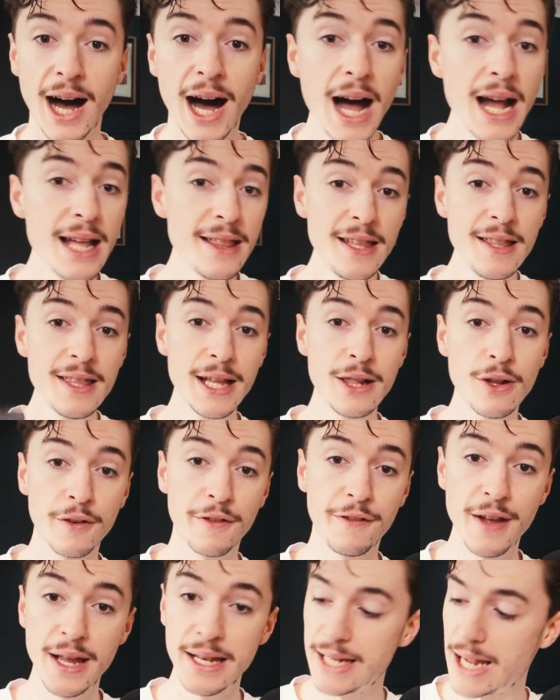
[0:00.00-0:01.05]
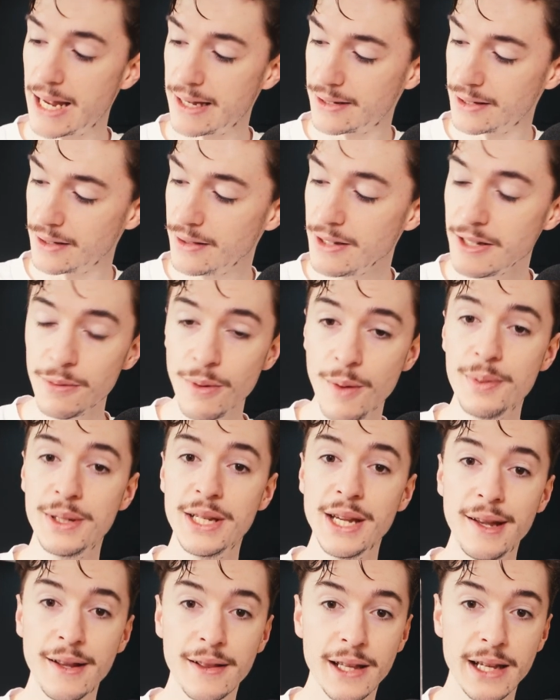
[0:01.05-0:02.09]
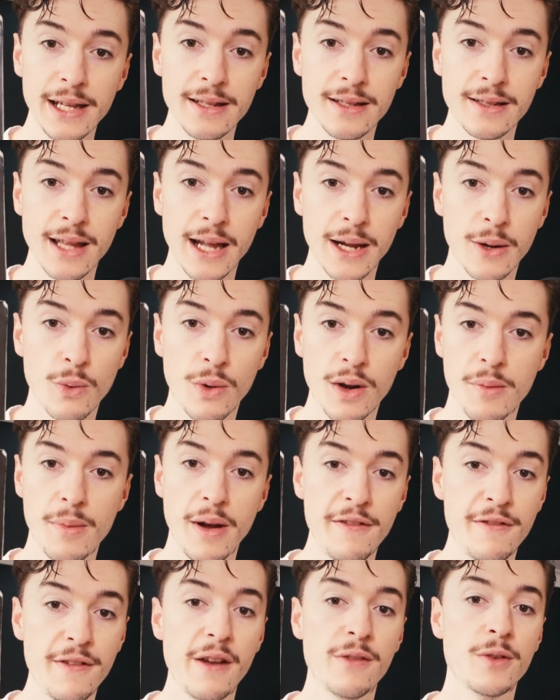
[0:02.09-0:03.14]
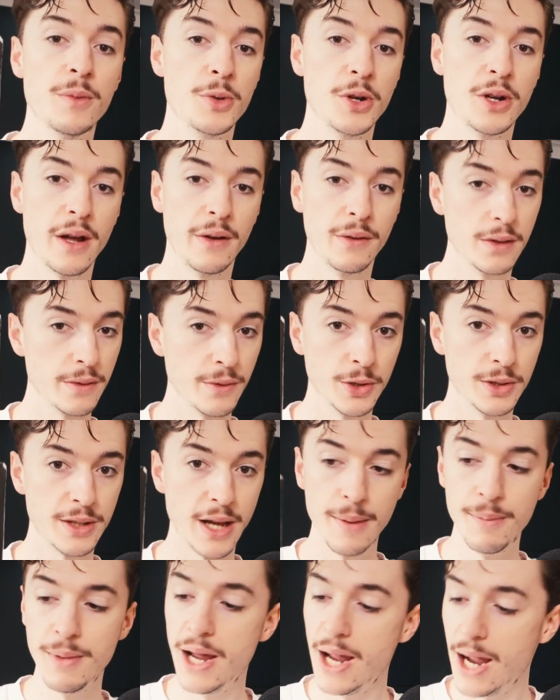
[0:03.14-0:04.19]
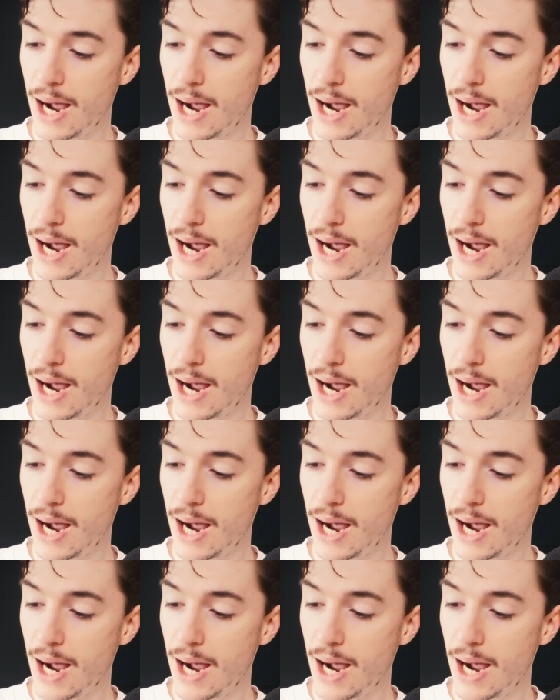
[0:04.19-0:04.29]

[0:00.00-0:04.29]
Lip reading: I think they look fantastic. This one particularly is like one of my favorite book covers of all time.